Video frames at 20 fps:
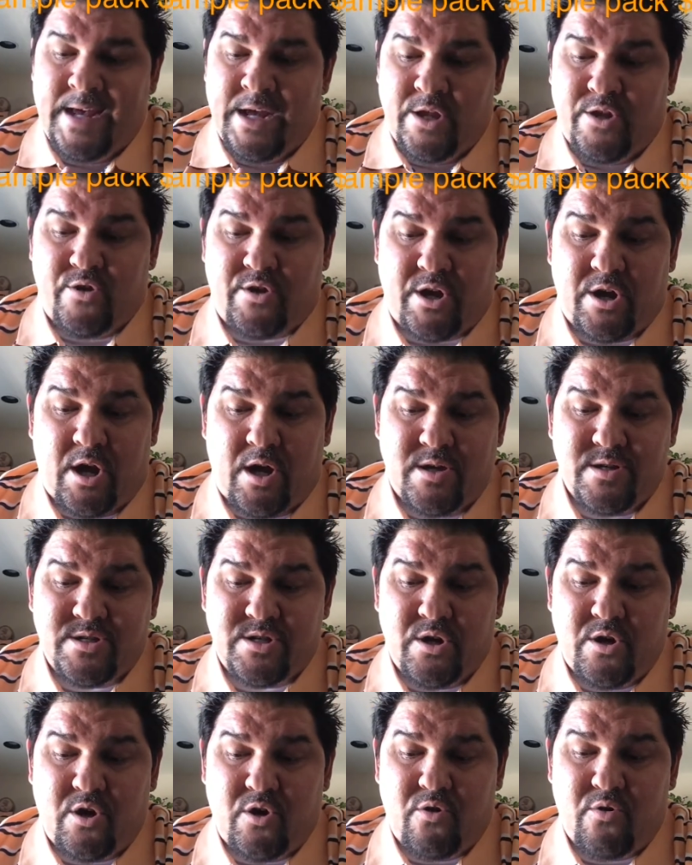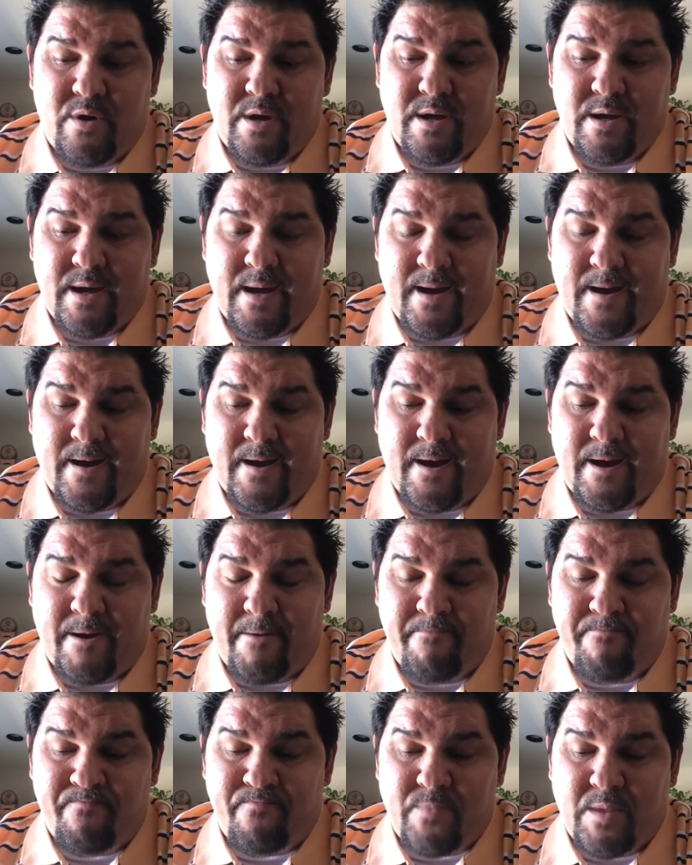You can also
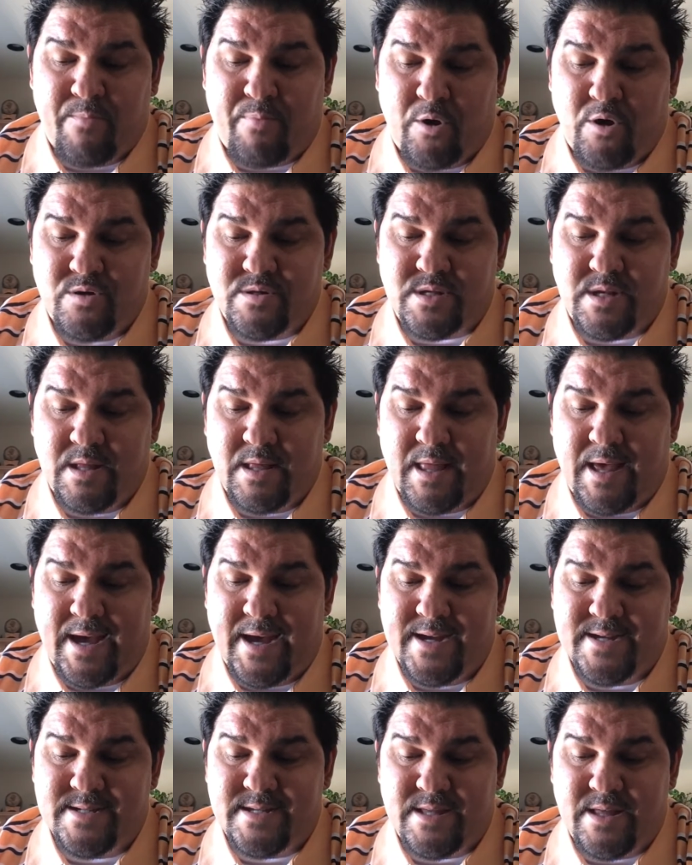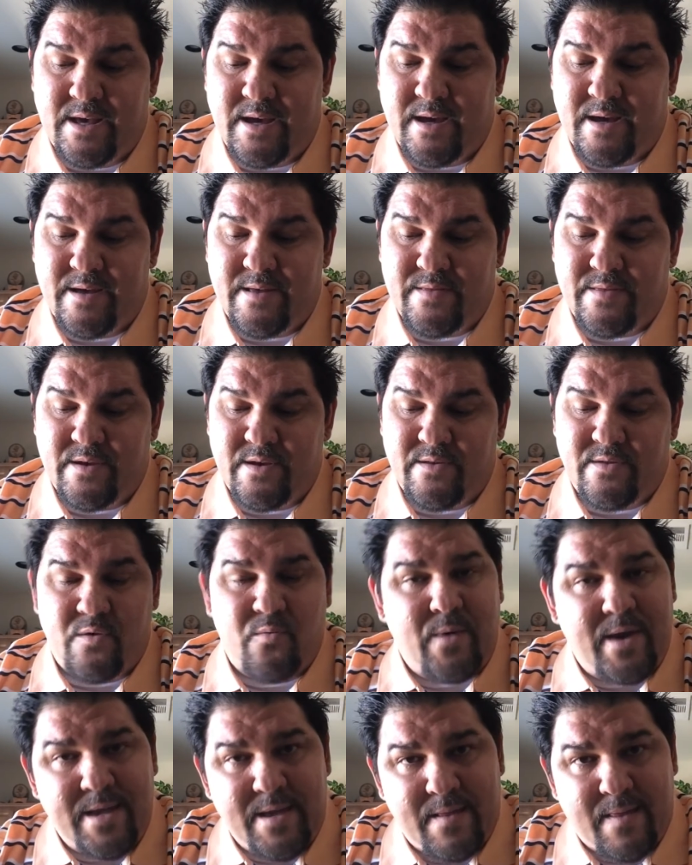um, personalize the, the, the
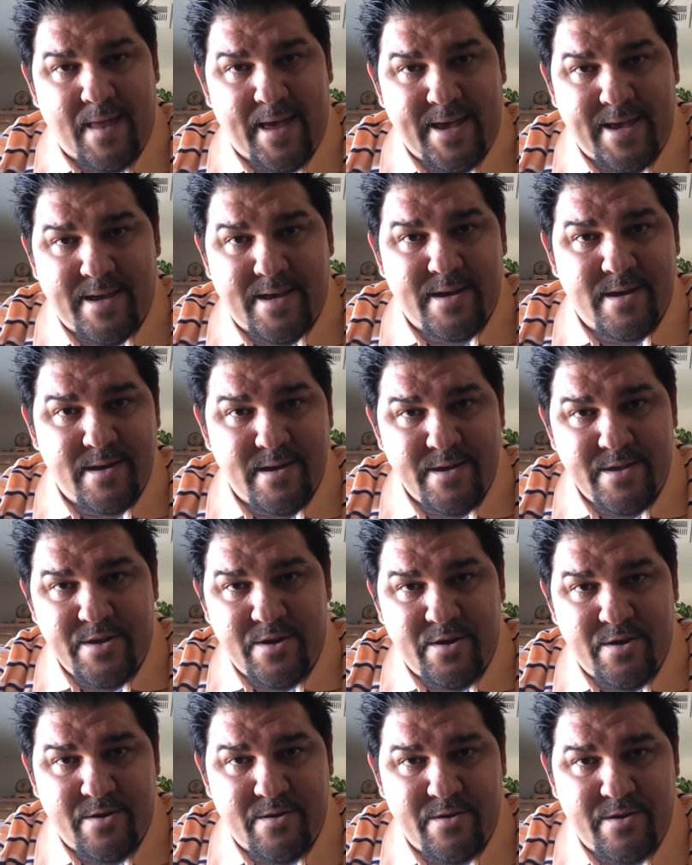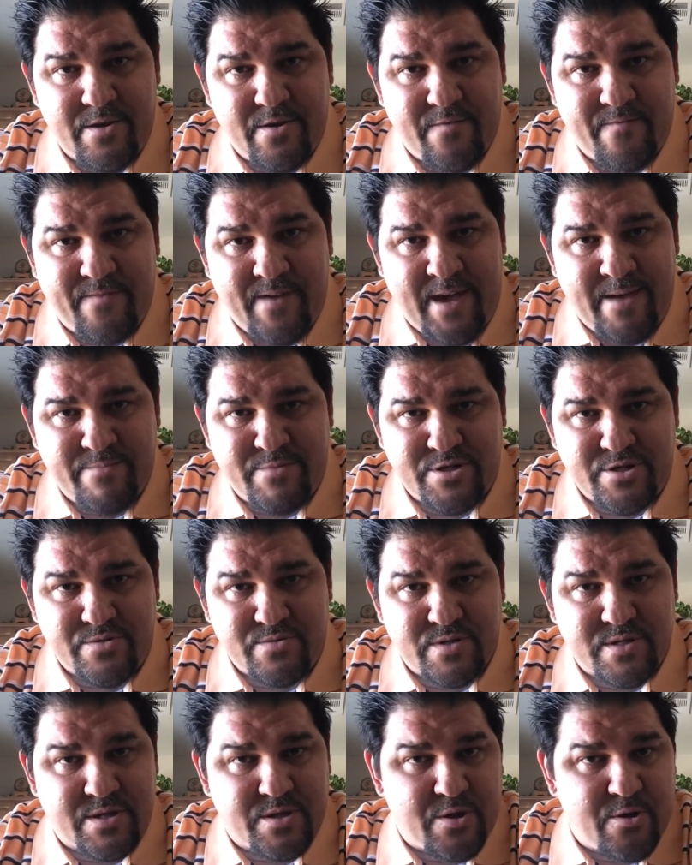way you like your your vape
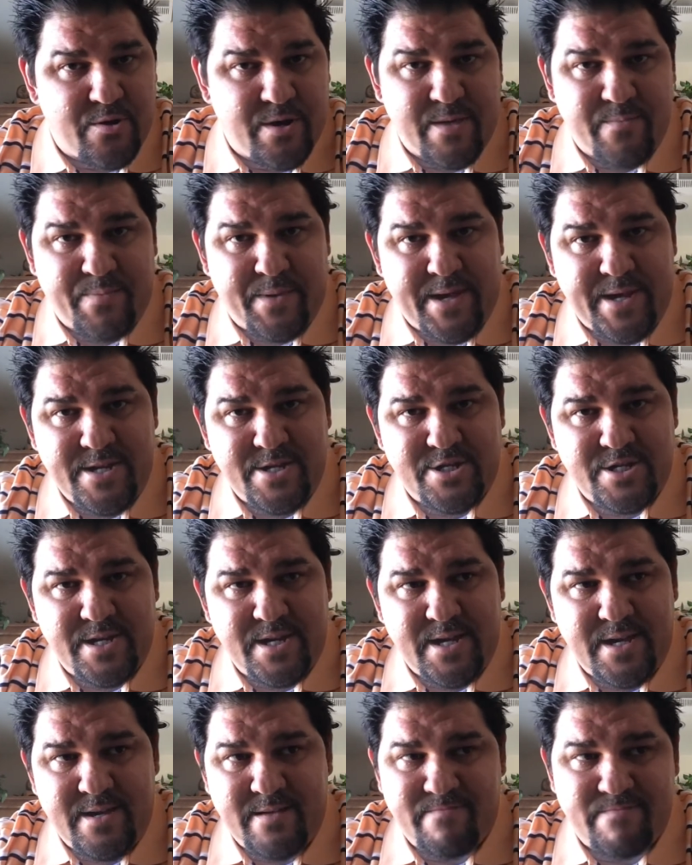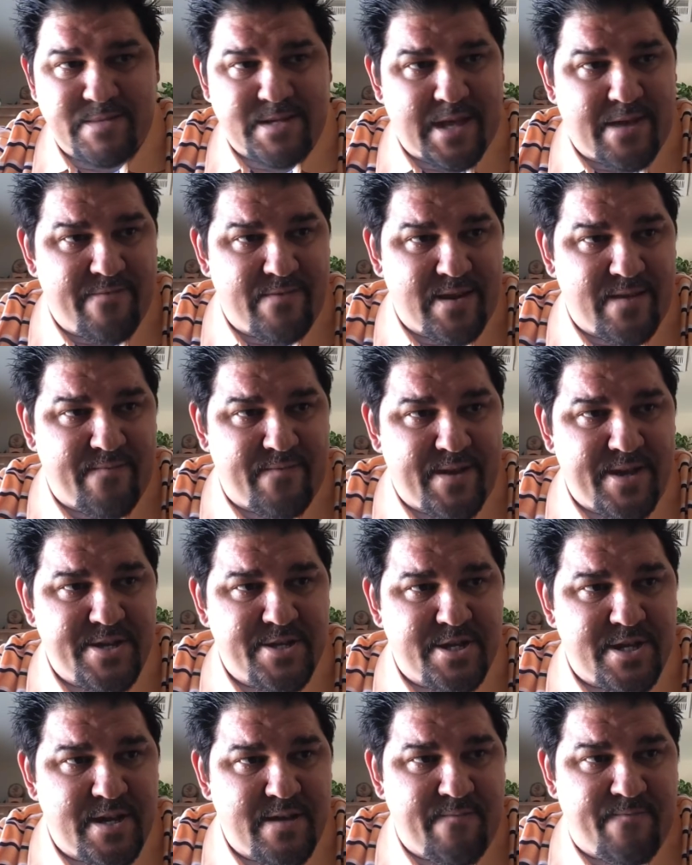juice 30 pg 70
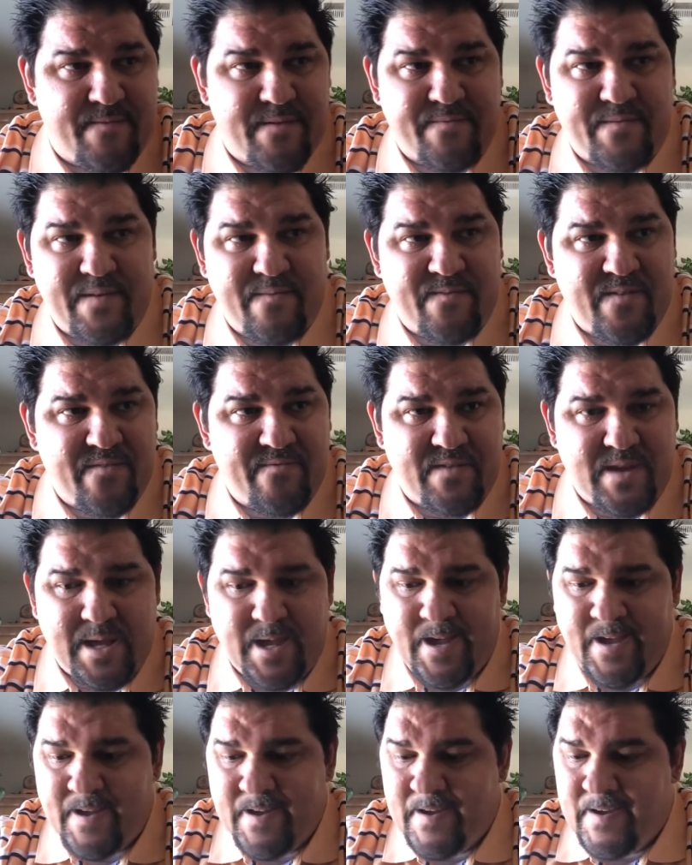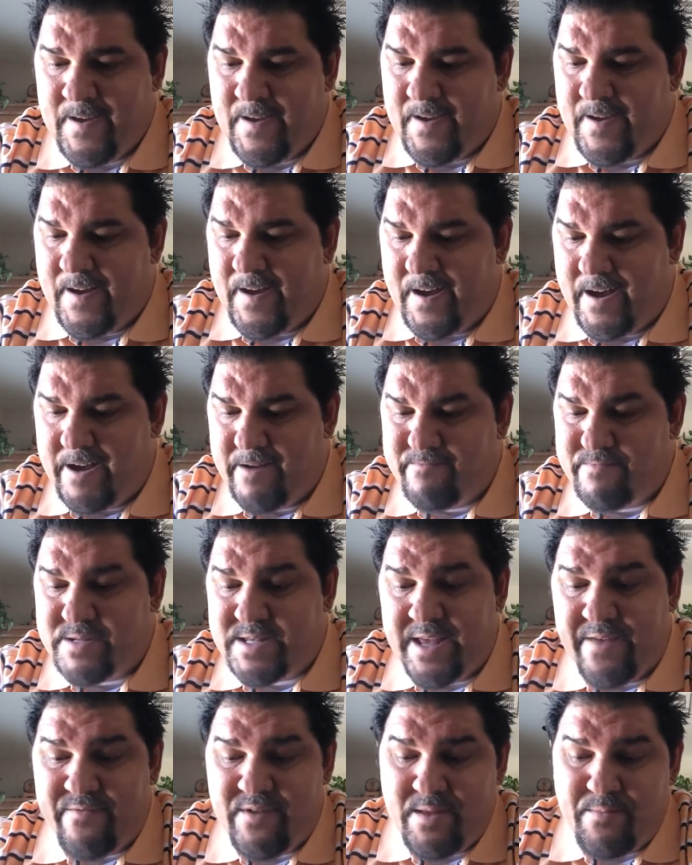vg 50 50 um,
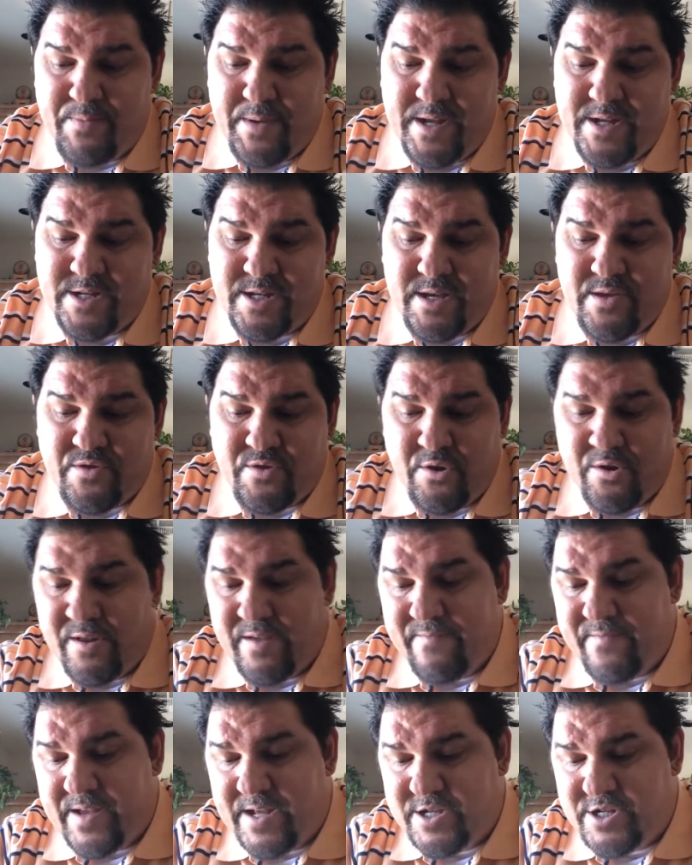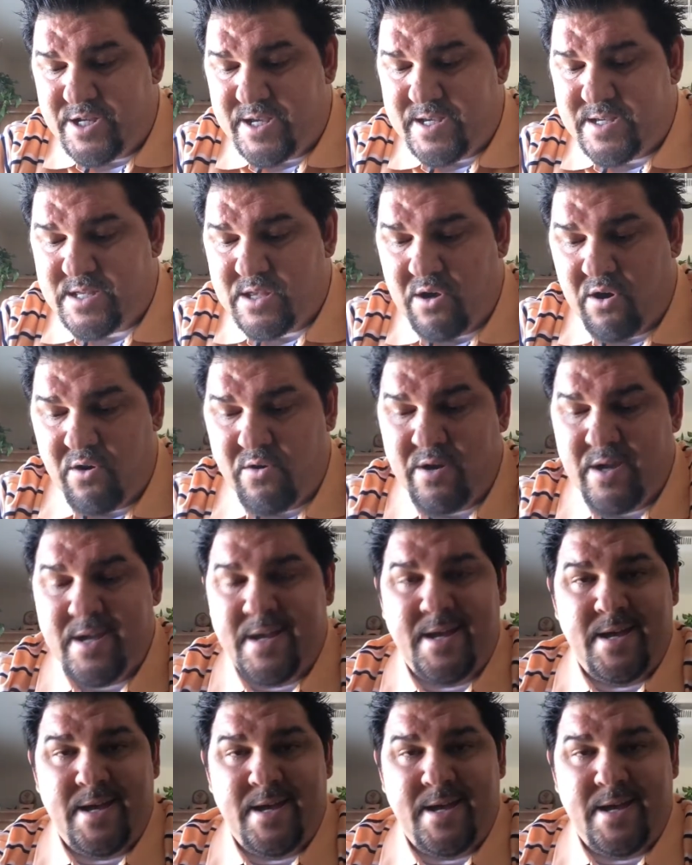70 pg 30 vg so